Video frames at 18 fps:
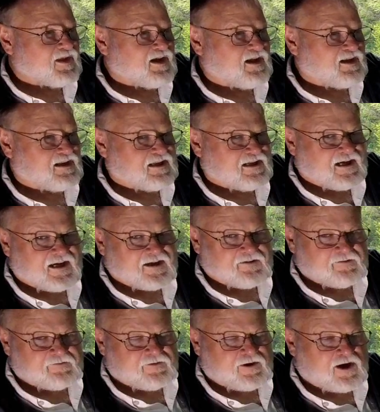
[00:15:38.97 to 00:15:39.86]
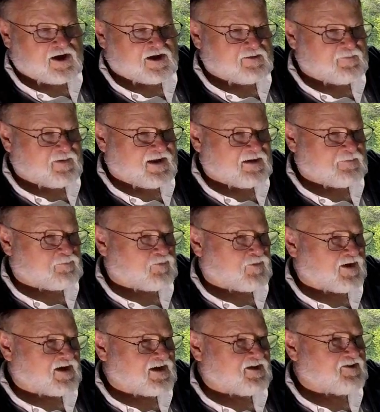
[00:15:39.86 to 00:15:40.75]
a lot of automatic
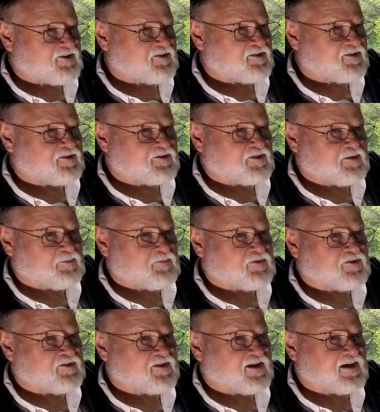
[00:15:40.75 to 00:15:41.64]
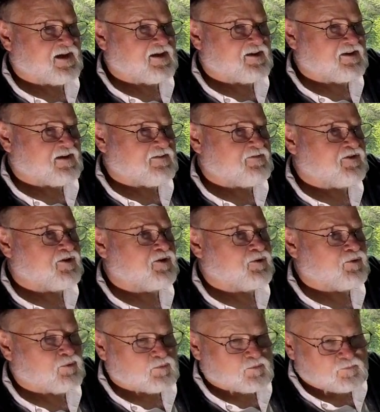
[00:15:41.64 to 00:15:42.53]
braking systems that if
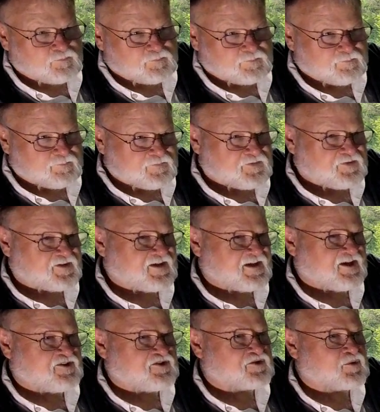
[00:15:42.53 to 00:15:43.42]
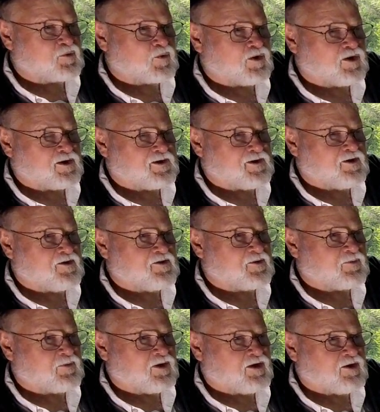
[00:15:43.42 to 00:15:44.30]
you get squirrely on
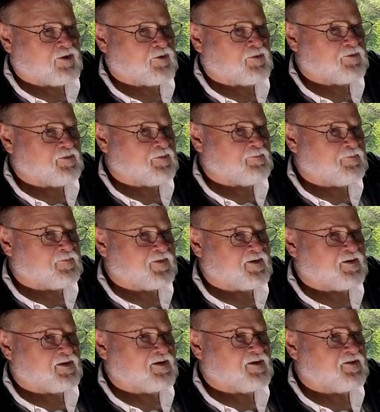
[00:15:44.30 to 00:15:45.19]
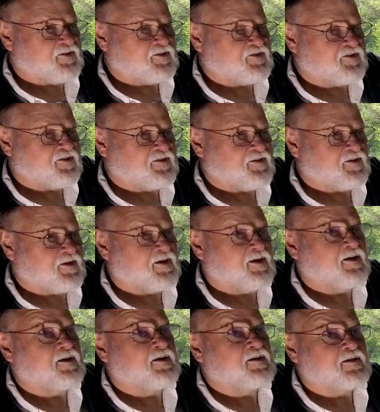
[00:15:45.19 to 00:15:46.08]
the road,
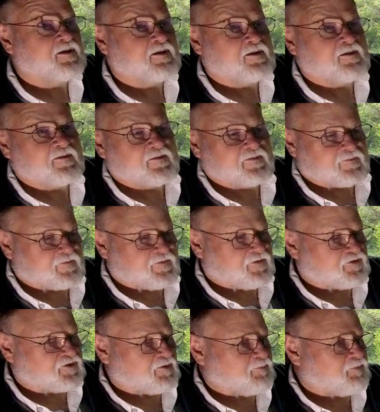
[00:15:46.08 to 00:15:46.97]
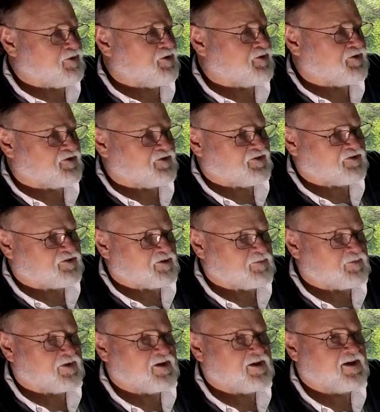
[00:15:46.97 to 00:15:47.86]
there's computer
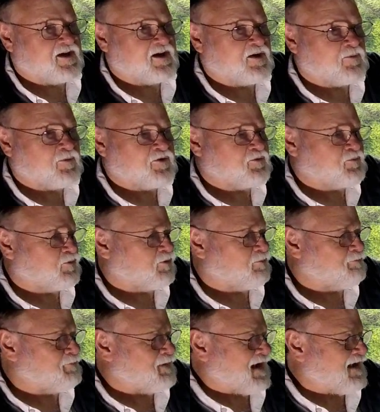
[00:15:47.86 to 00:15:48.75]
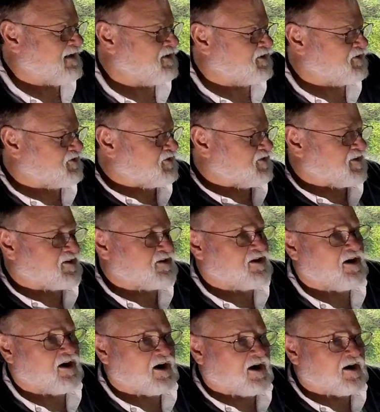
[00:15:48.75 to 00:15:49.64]
systems in here which will balance the
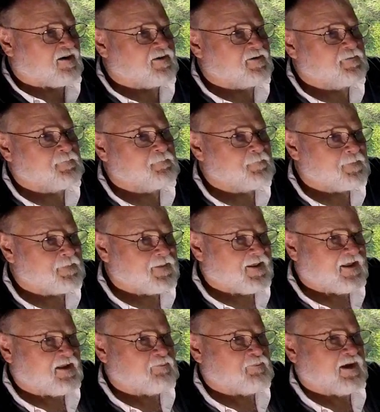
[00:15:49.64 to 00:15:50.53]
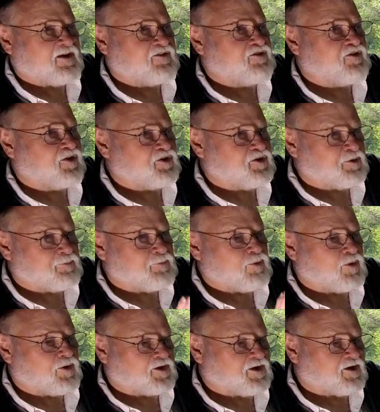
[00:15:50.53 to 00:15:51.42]
car and make sure you're
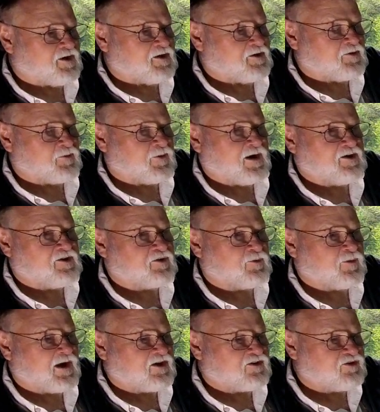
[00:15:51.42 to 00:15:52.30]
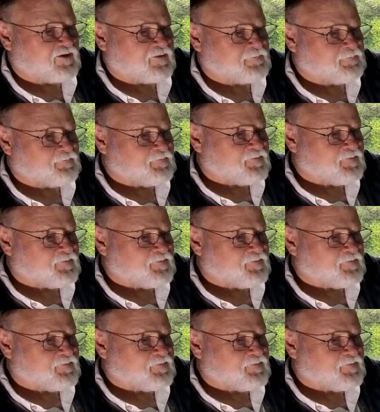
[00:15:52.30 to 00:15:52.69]
pointed in the right direction.